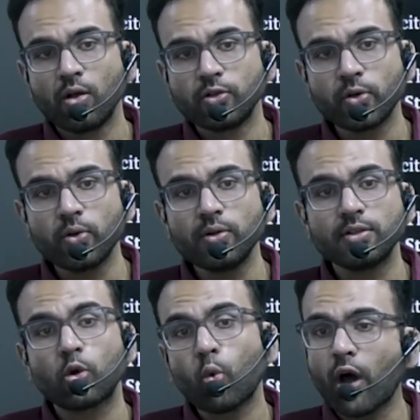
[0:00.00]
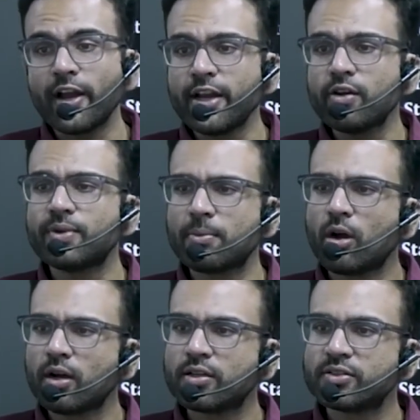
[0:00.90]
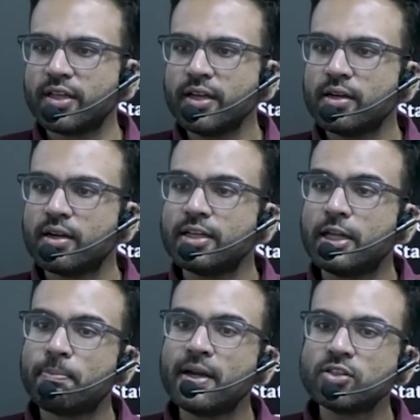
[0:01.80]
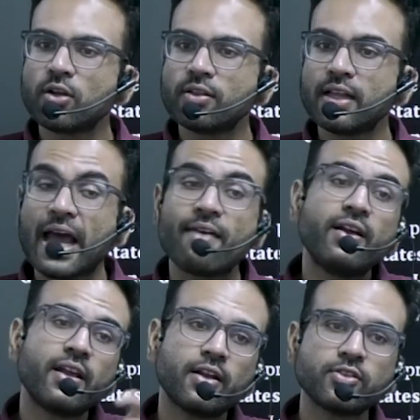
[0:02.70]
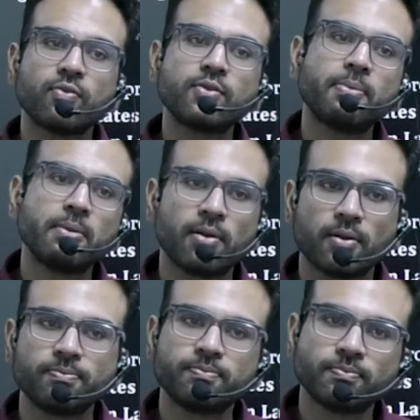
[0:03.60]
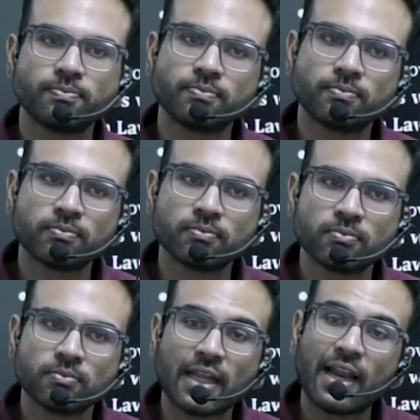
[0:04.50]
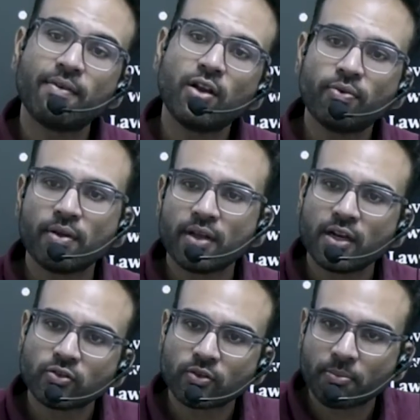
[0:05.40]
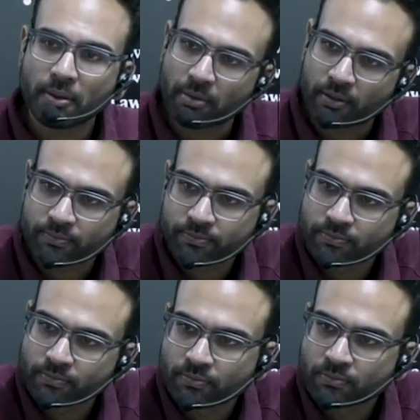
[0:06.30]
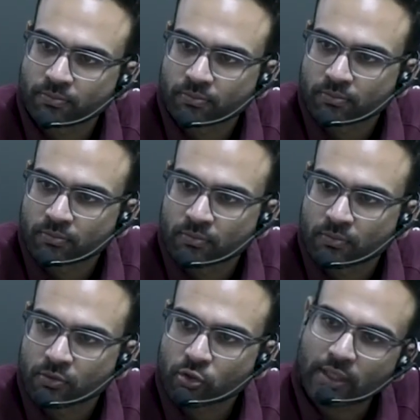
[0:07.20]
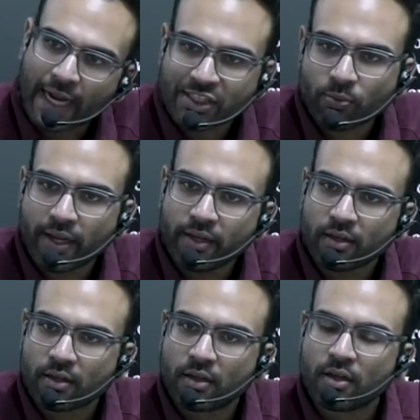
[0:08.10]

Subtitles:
So, the quality of democracy depends on the awareness of the people, the level of awareness of the people. So, that's why